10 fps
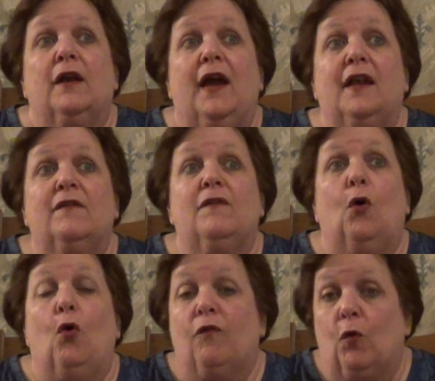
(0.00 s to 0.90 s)
kind of
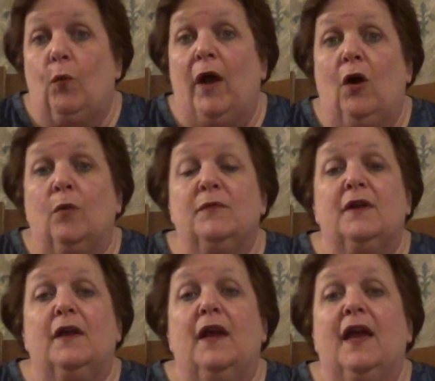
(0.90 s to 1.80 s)

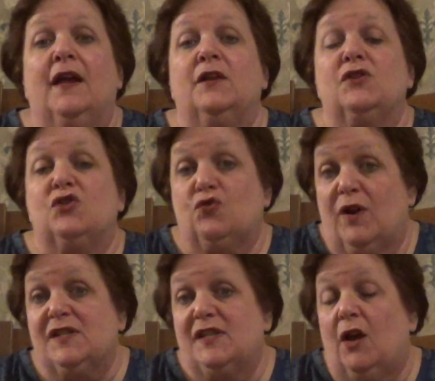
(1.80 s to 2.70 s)
overwhelmed, and
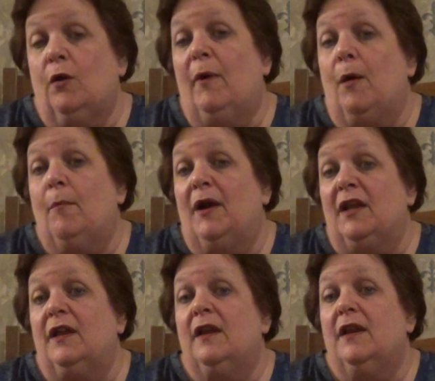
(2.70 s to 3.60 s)
stressed out about
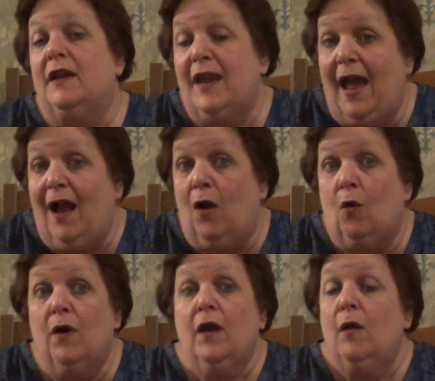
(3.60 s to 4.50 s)
money
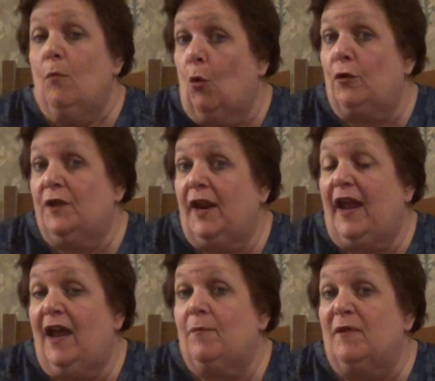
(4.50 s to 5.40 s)
now more than I
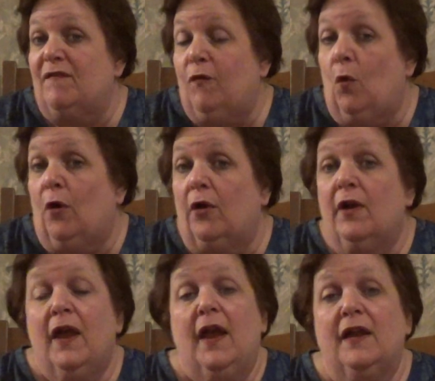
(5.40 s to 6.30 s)
have before.
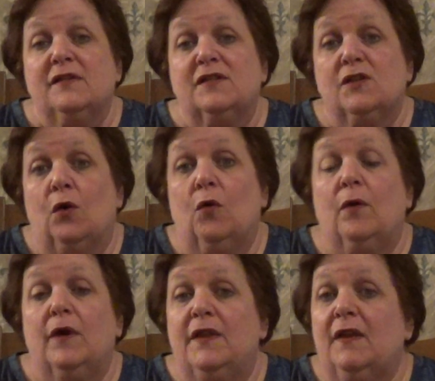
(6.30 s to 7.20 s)
And
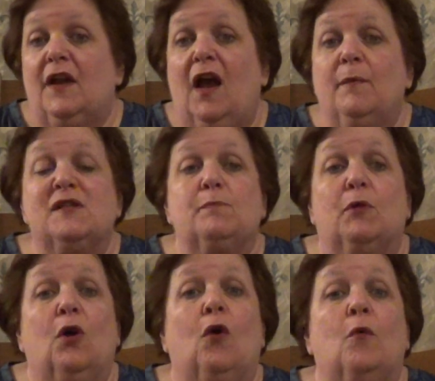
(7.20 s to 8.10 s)
so in the comments
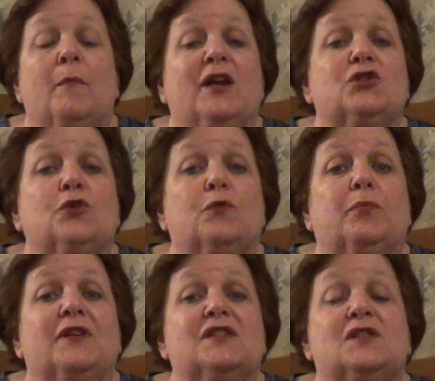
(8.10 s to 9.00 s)
below, make sure
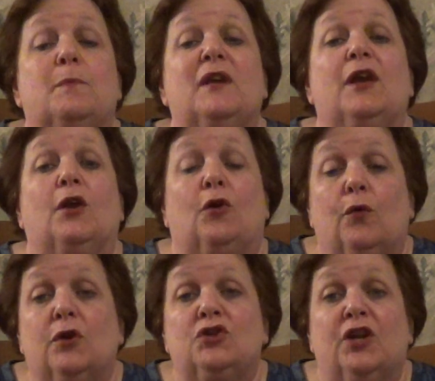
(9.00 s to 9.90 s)
please to be
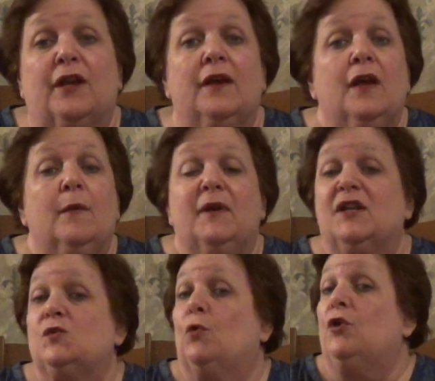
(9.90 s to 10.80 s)
encouraging,
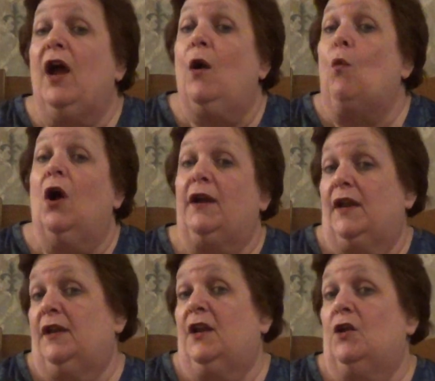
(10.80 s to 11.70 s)
because we're not
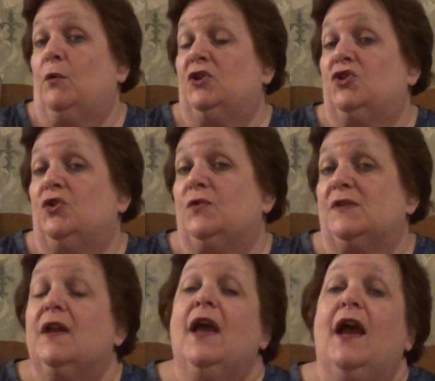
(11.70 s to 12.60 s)
walking in anyone's
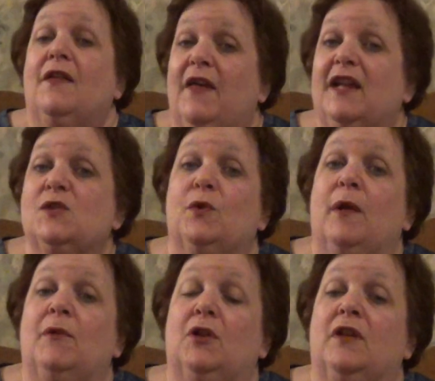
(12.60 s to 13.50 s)
shoes. And that's what
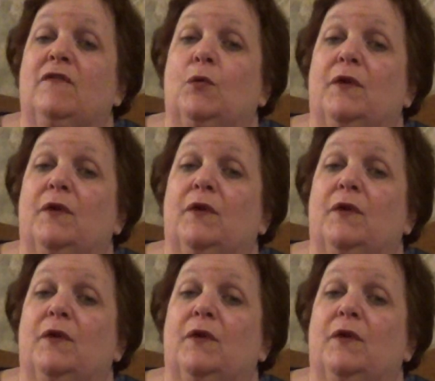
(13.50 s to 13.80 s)
I'm going to leave you